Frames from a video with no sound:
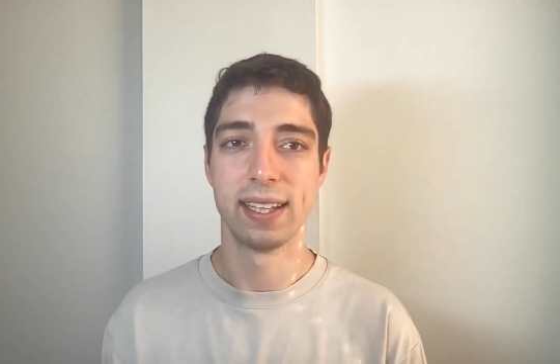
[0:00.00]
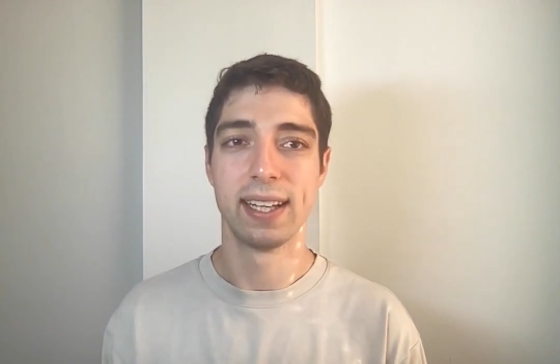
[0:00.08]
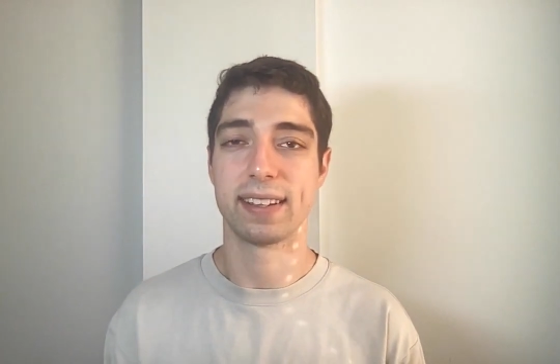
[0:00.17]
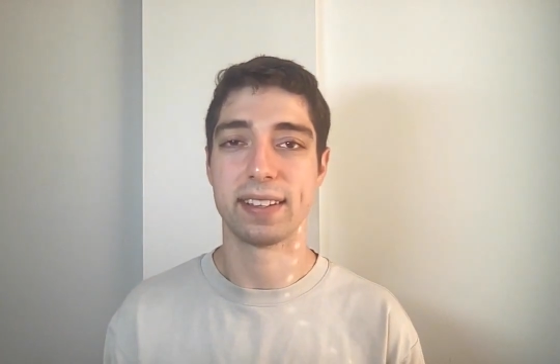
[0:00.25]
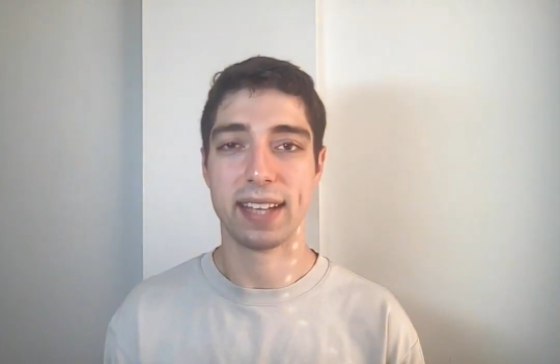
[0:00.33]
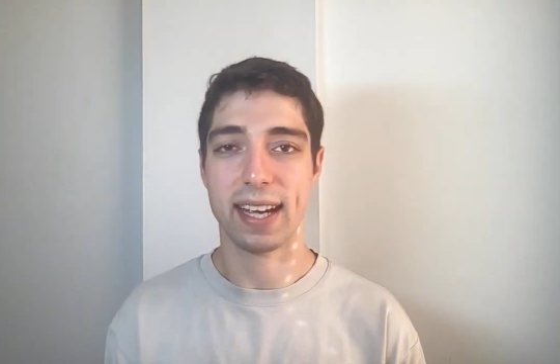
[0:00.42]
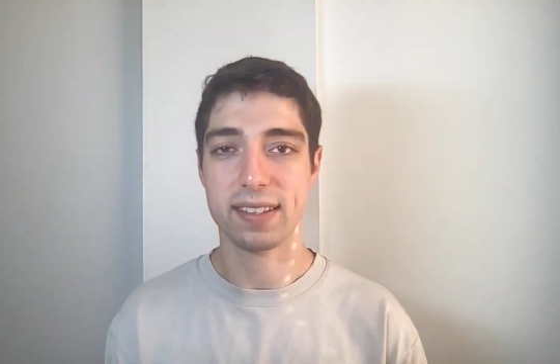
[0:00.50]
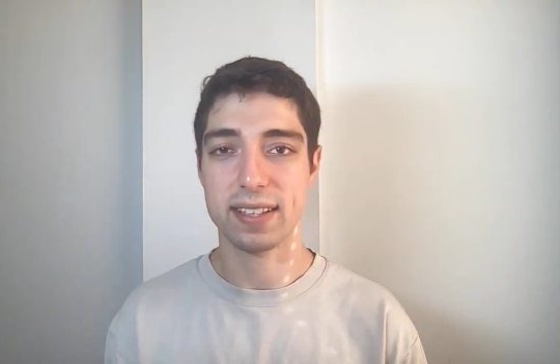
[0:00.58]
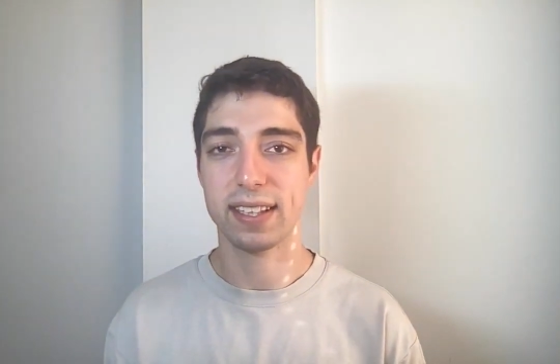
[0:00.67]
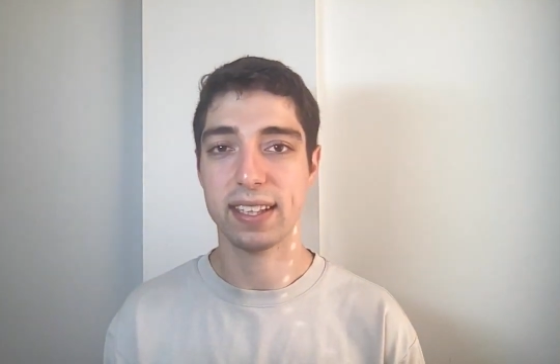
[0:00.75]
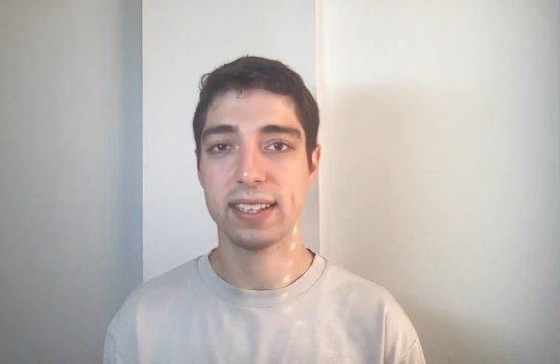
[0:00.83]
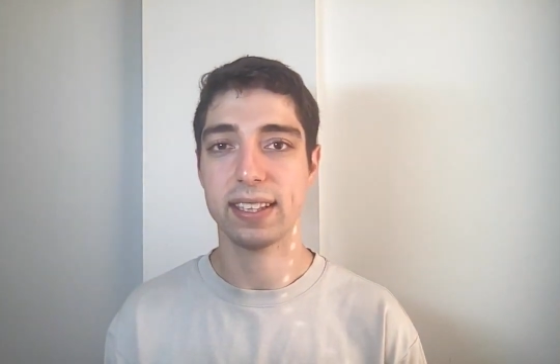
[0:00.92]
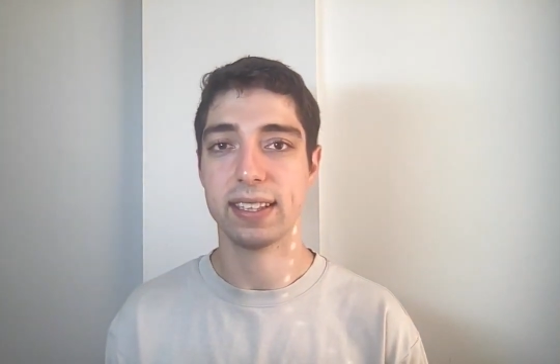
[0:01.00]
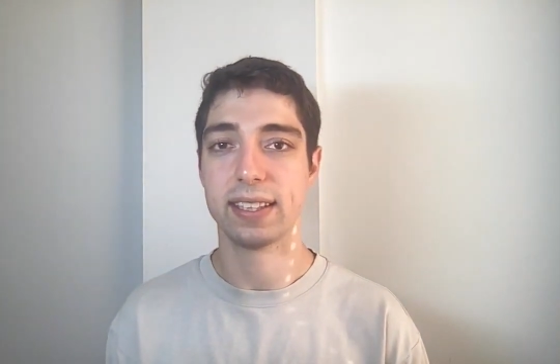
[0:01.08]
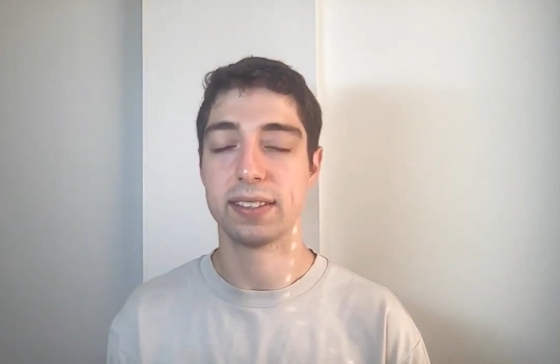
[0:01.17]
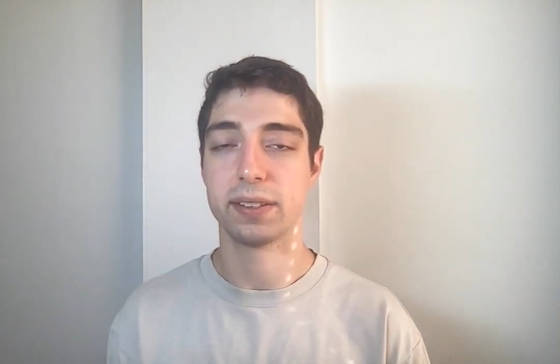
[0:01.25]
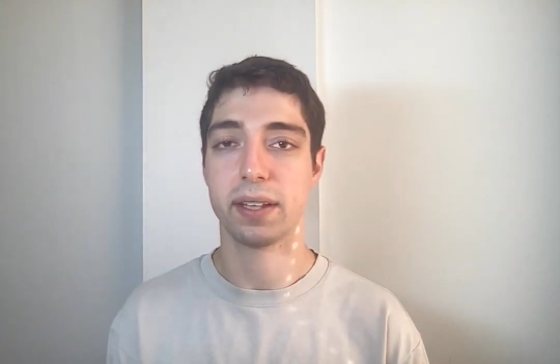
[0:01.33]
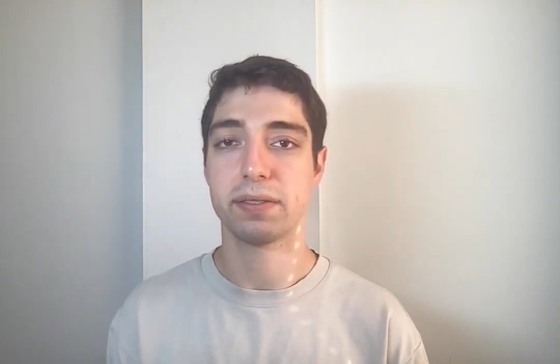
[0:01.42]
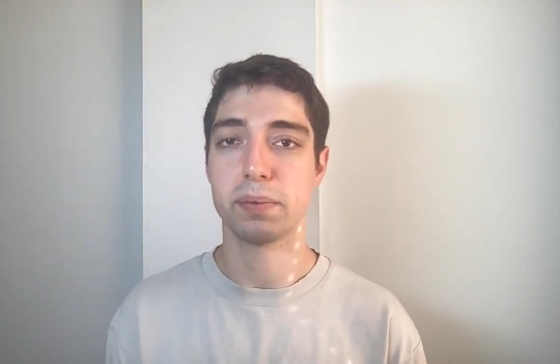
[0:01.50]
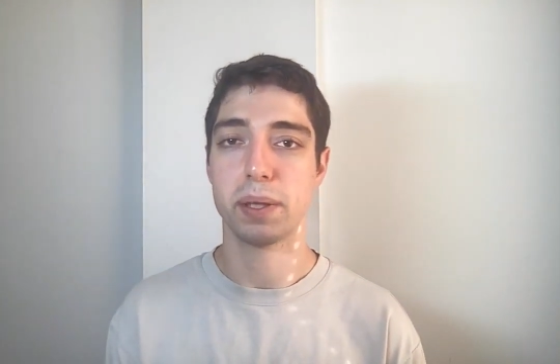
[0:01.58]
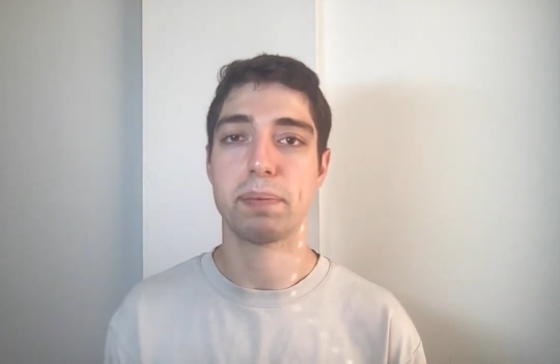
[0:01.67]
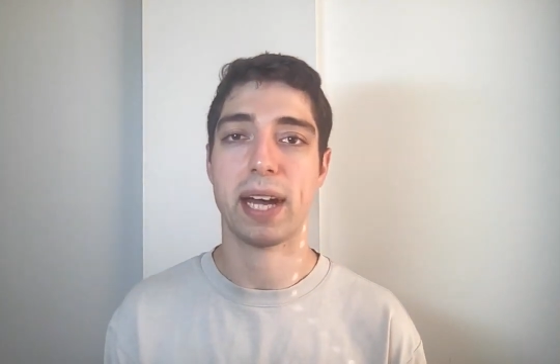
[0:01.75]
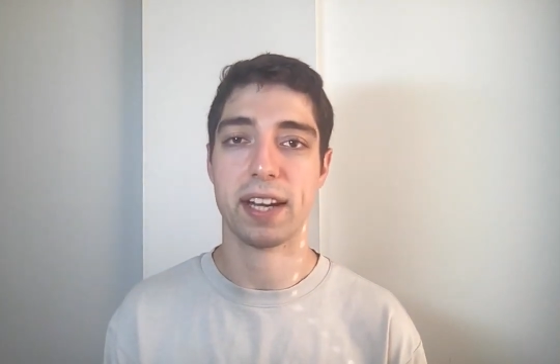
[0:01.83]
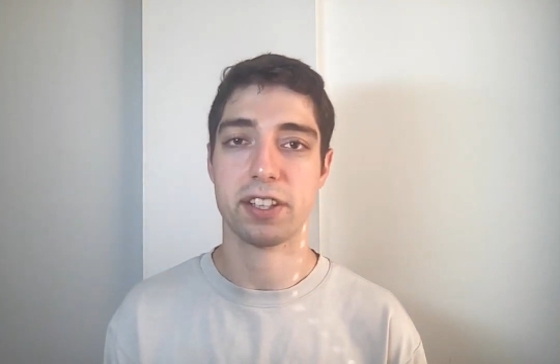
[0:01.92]
The last thing is you have to be
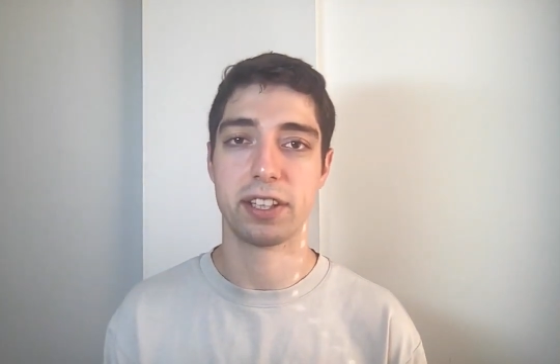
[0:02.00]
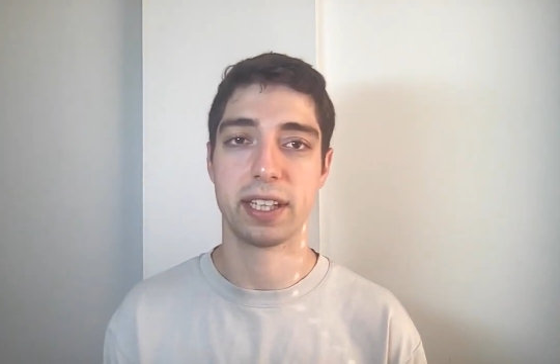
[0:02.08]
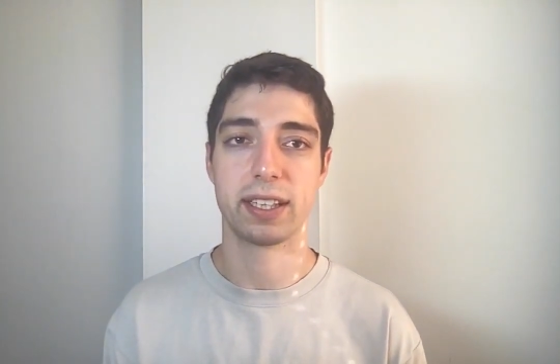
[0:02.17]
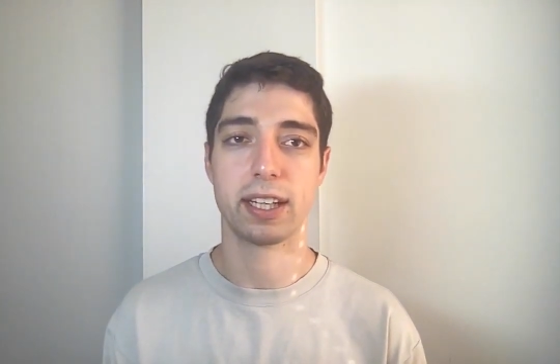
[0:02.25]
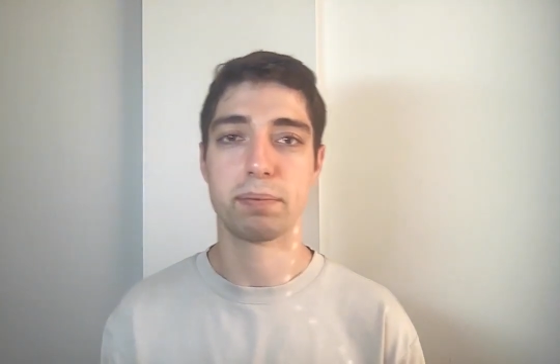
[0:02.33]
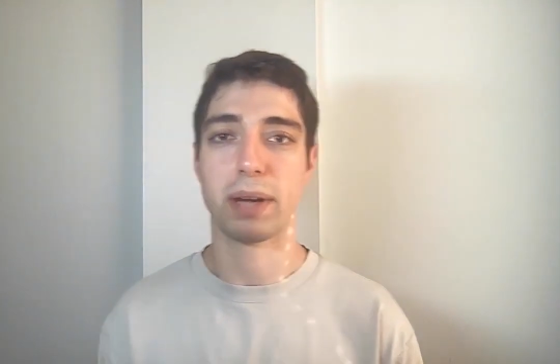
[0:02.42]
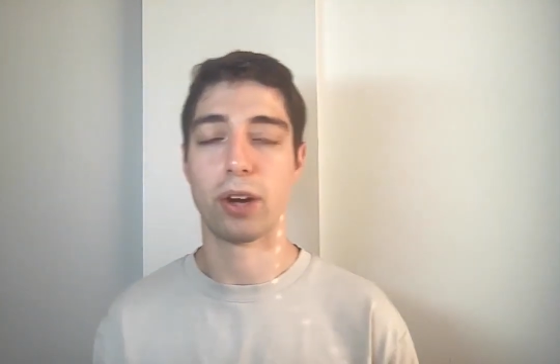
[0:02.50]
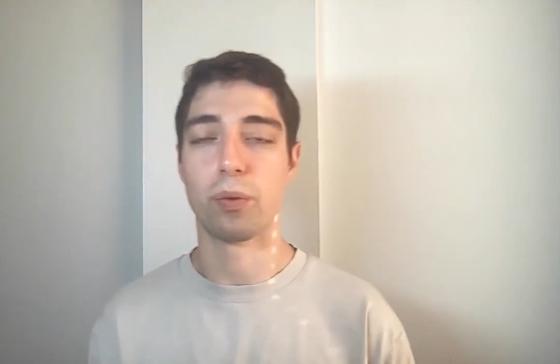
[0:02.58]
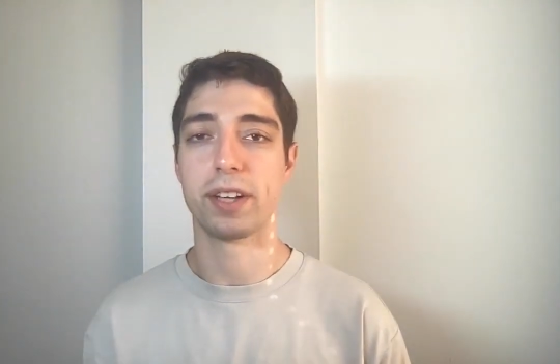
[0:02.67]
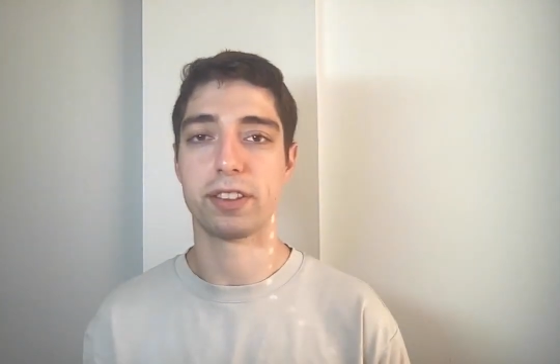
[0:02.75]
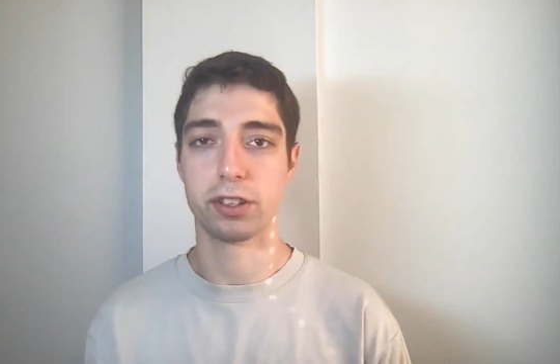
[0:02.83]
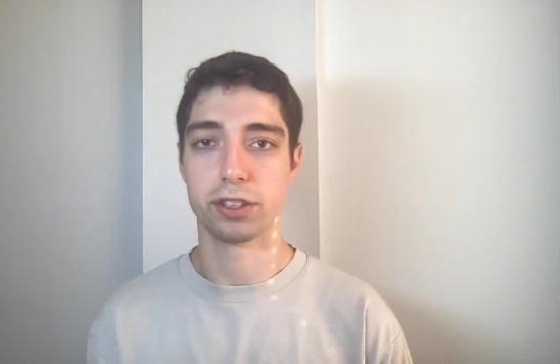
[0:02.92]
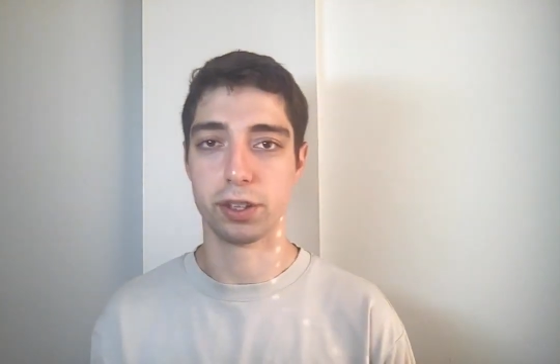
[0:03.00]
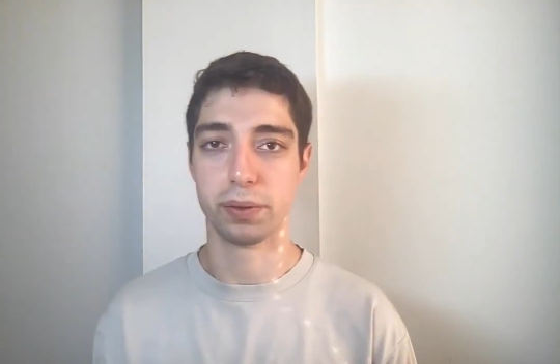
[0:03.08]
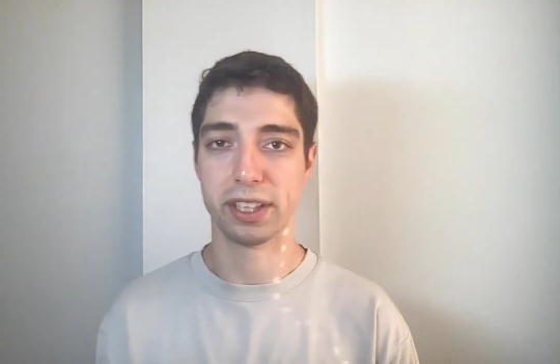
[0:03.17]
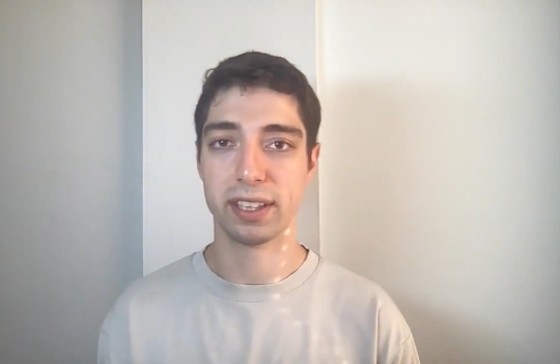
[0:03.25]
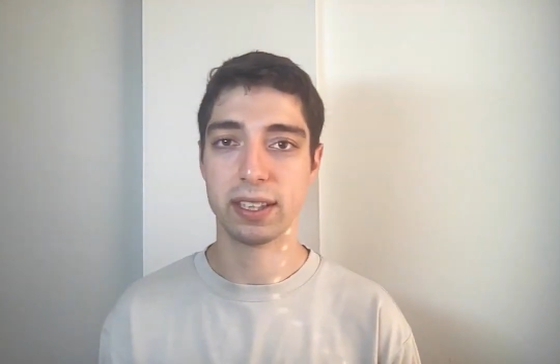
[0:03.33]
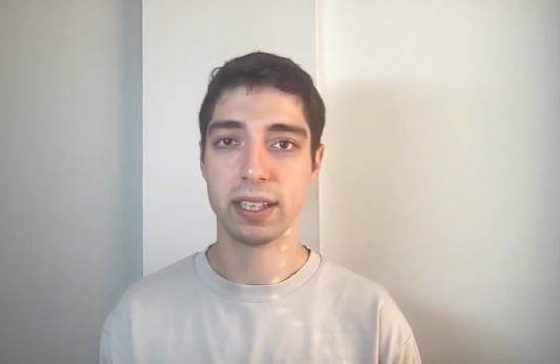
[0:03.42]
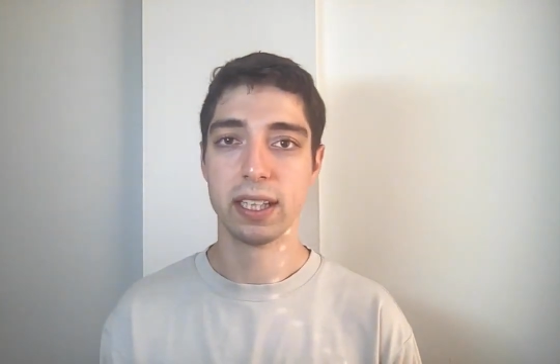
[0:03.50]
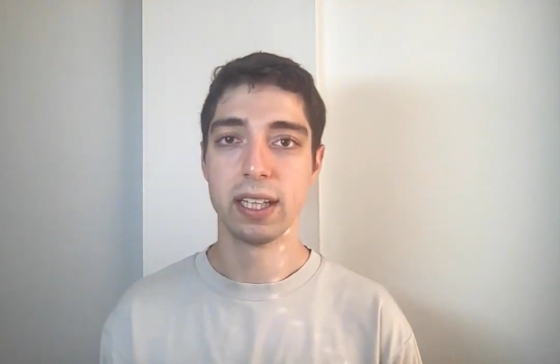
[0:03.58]
passionate about what they're doing.